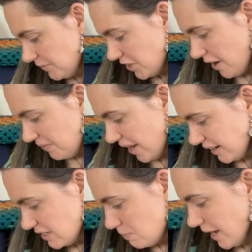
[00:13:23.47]
So that
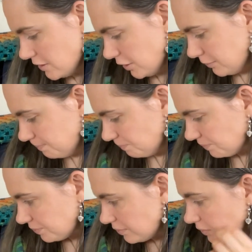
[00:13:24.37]
is Mando.
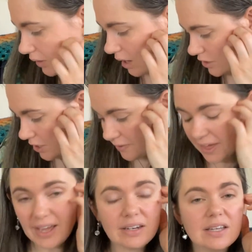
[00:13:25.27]
So
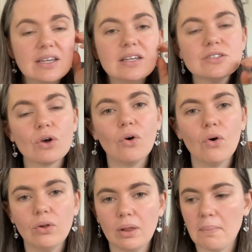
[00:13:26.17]
that is
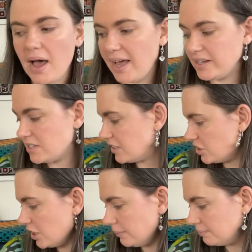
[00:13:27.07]
all my
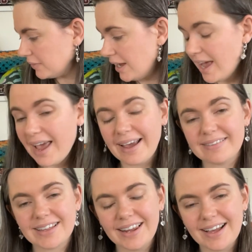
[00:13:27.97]
stitching
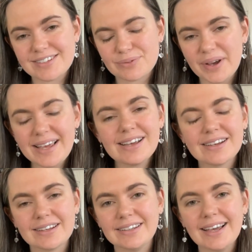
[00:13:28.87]
in the last
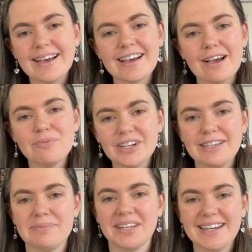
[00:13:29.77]
week. Yeah, I'm
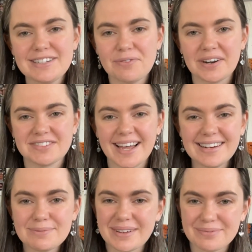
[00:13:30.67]
really pleased what I've done.
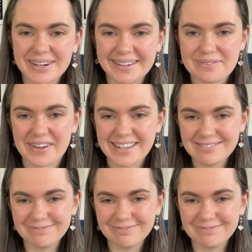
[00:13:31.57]
It's been really fun.